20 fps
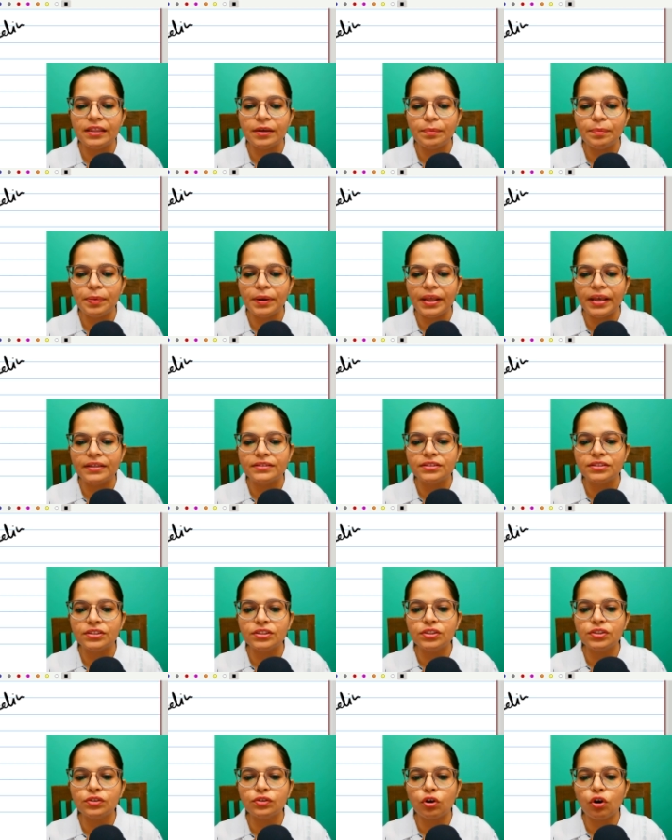the
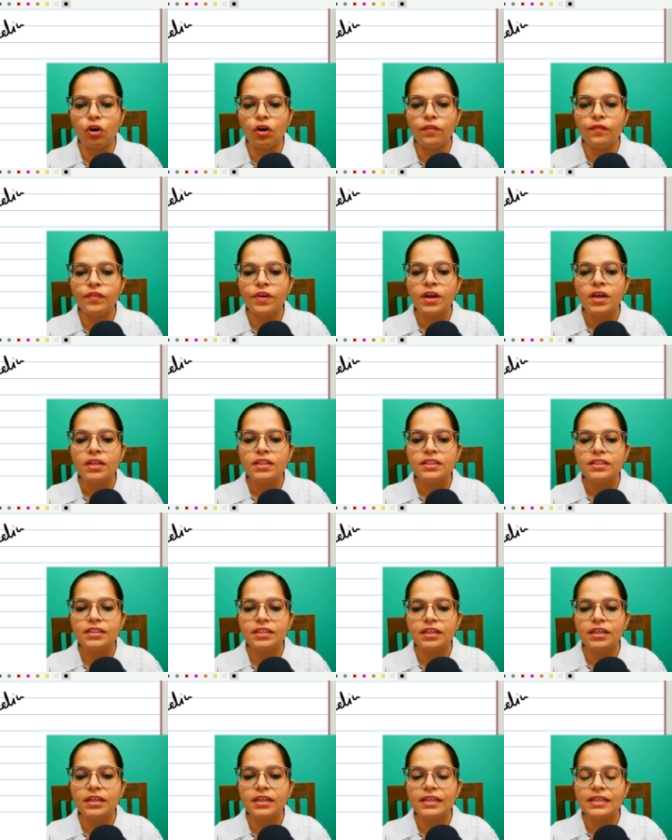places of
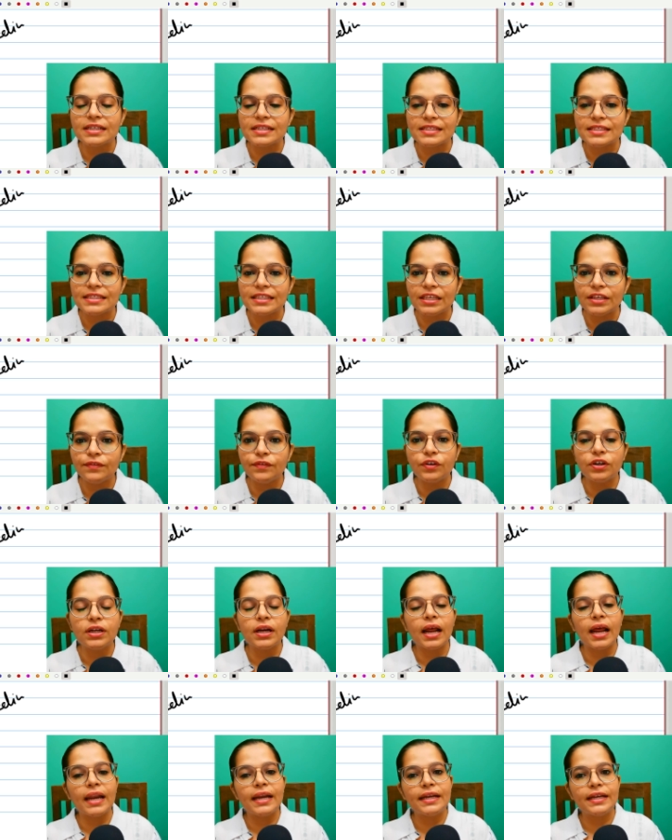the
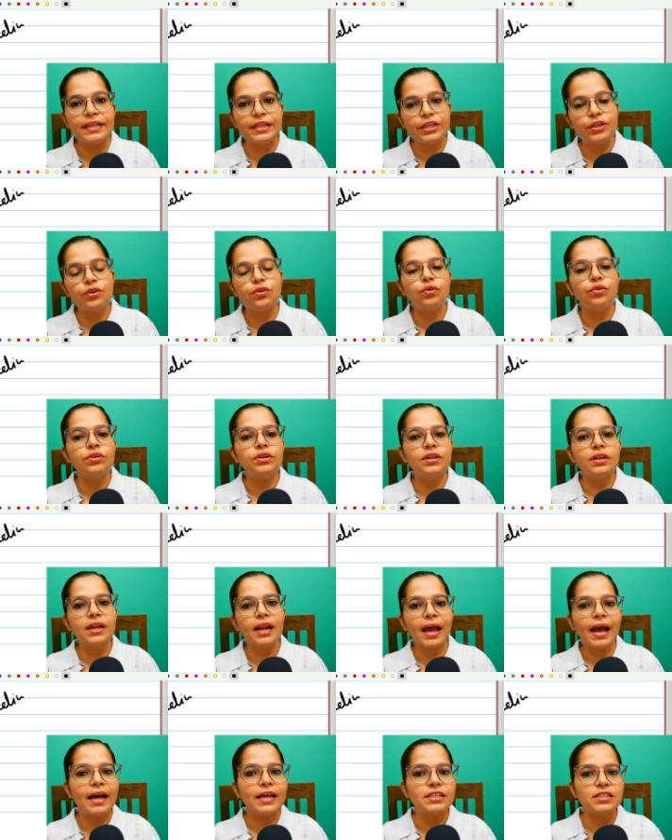receiver and decoder
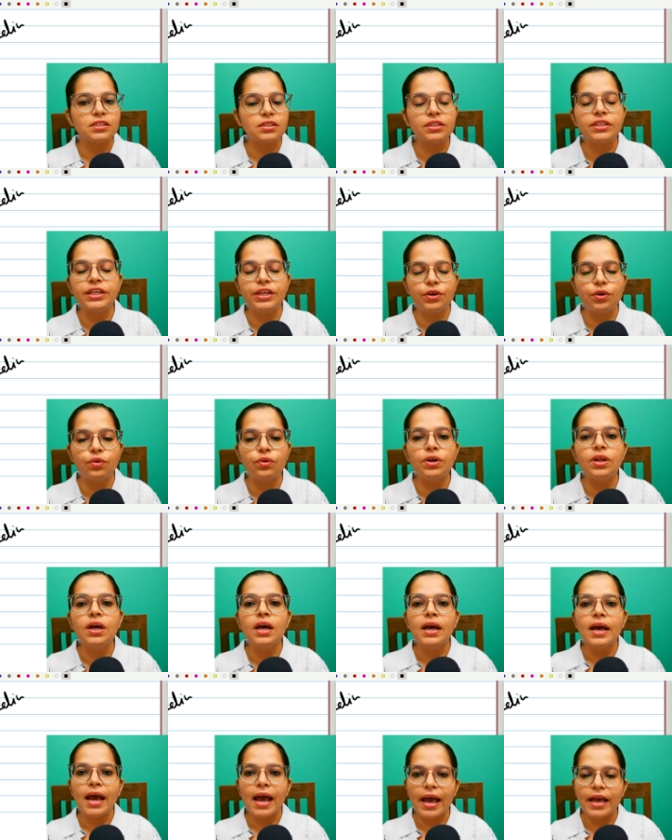has decode
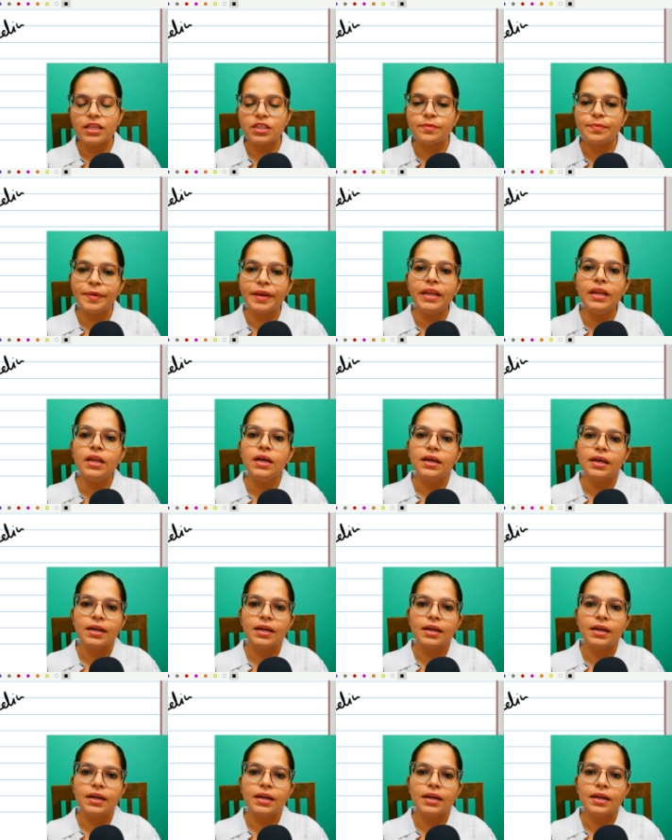has been